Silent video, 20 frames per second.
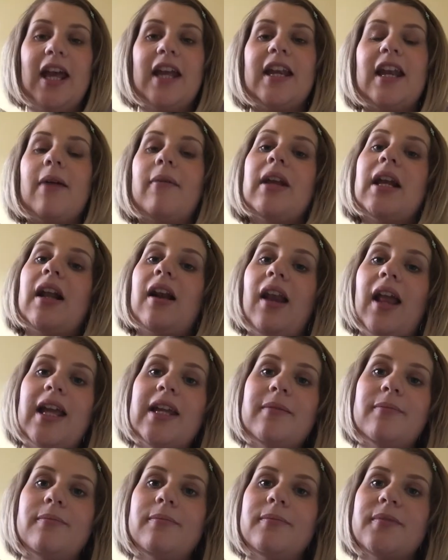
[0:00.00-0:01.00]
Now, it
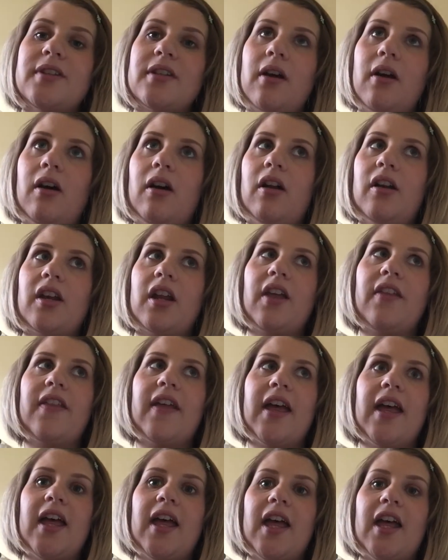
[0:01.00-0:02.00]
claims on
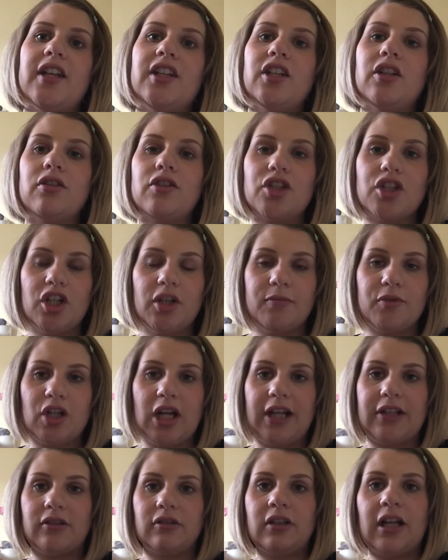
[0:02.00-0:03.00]
their YouTube
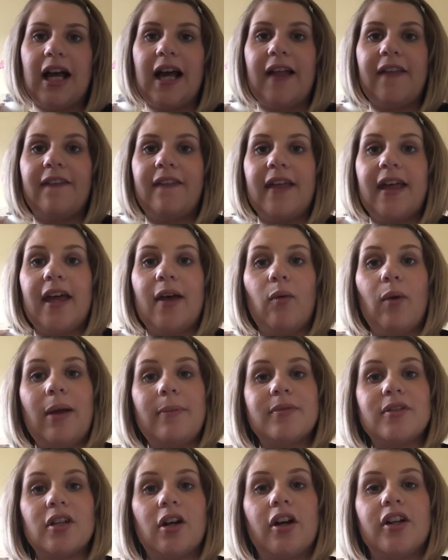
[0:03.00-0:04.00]
channel and their
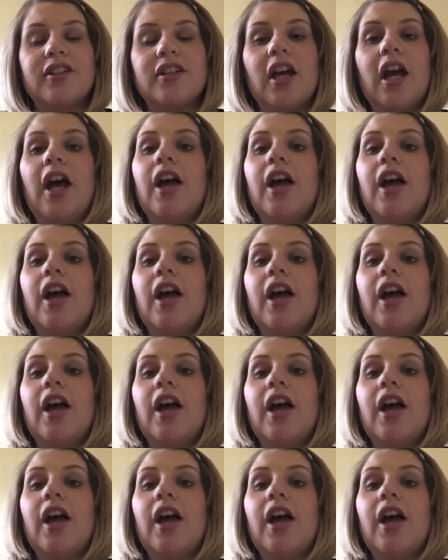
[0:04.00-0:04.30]
website